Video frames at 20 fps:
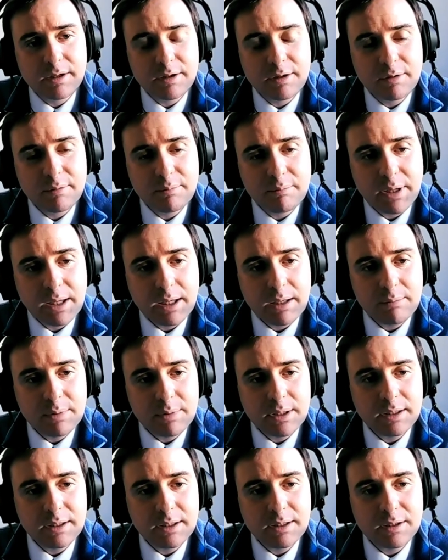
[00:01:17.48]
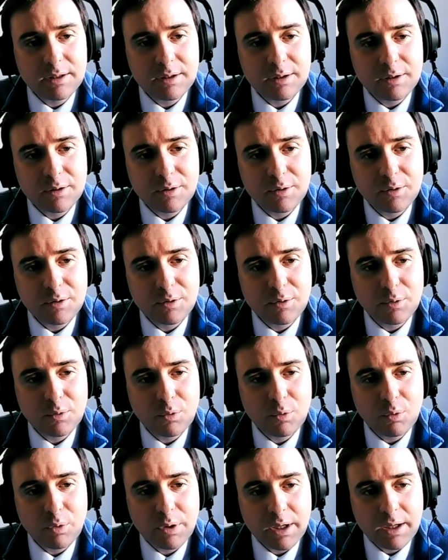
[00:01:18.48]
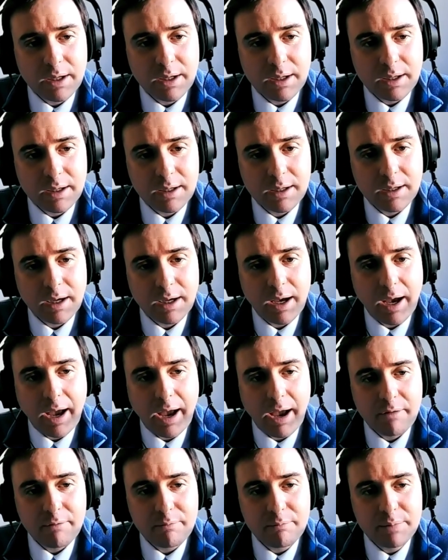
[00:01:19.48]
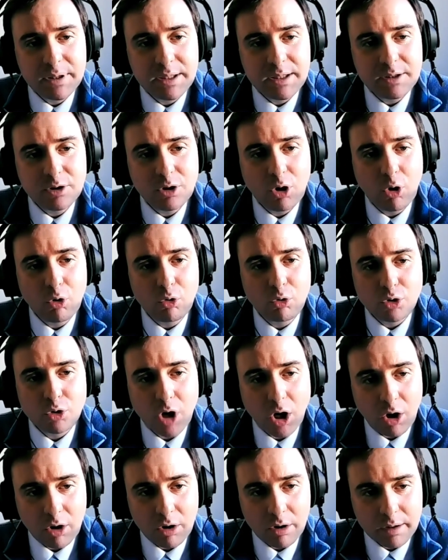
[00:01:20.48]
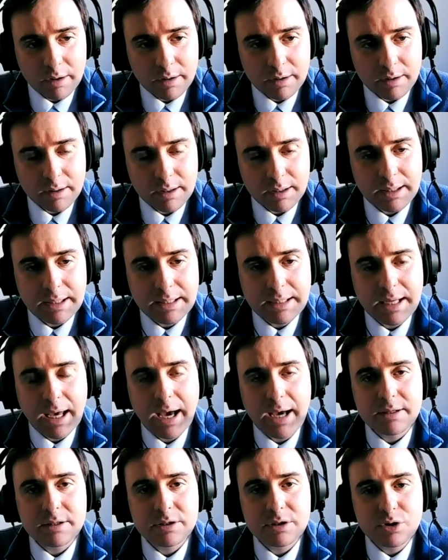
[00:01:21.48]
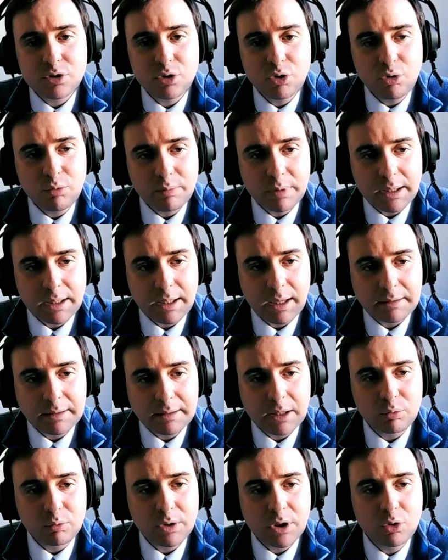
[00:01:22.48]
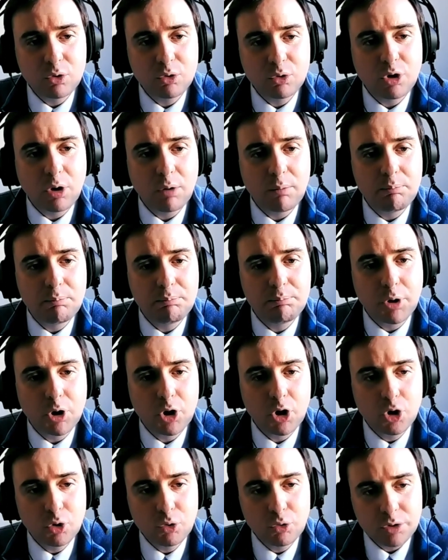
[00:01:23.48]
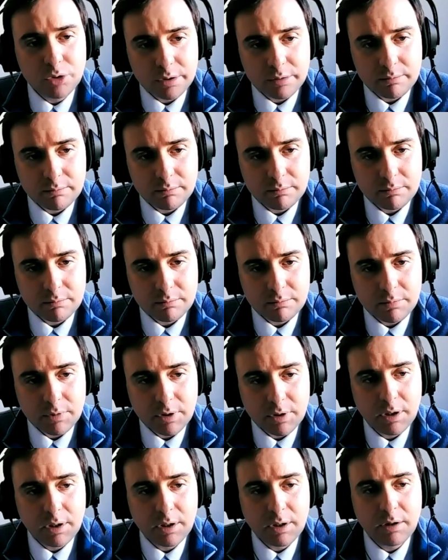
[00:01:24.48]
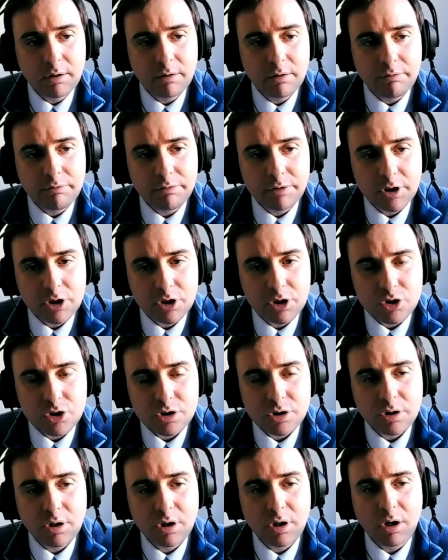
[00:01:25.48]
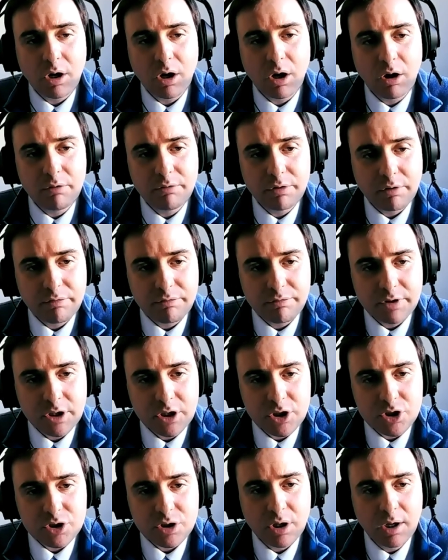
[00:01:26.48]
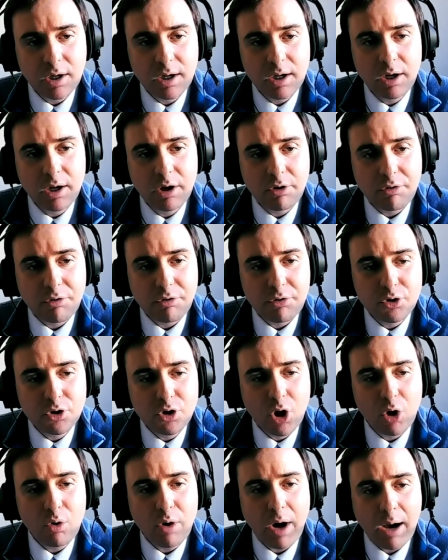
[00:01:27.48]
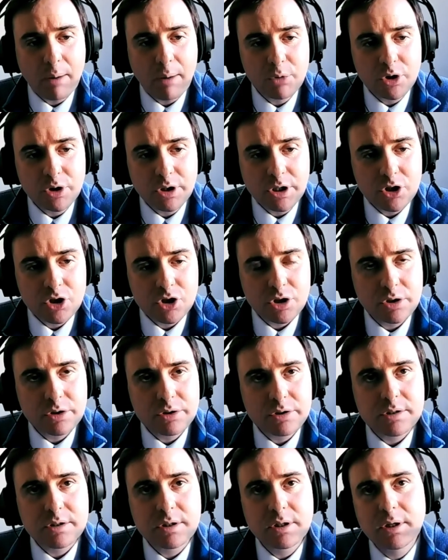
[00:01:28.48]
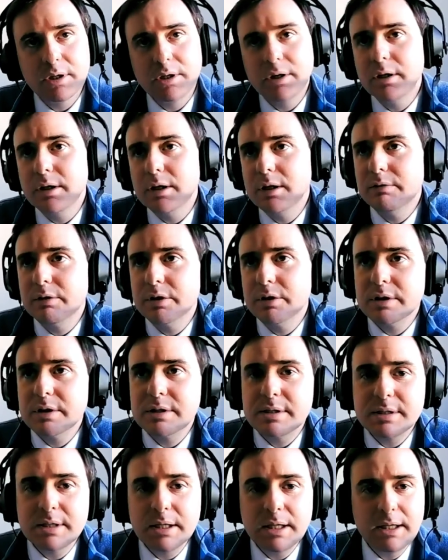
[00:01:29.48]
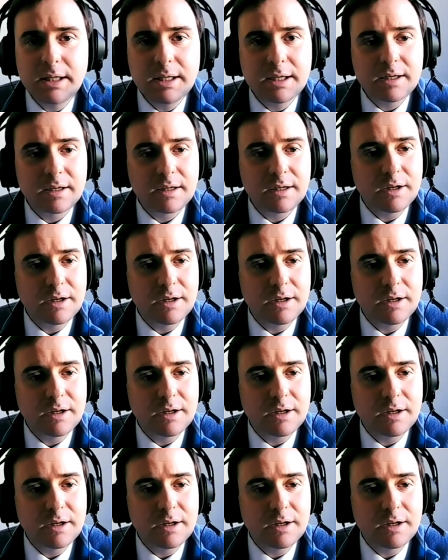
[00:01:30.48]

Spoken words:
Maybe we have been wrong in assuming that we could pollute, fish, overfish, throw ammunitions, even sink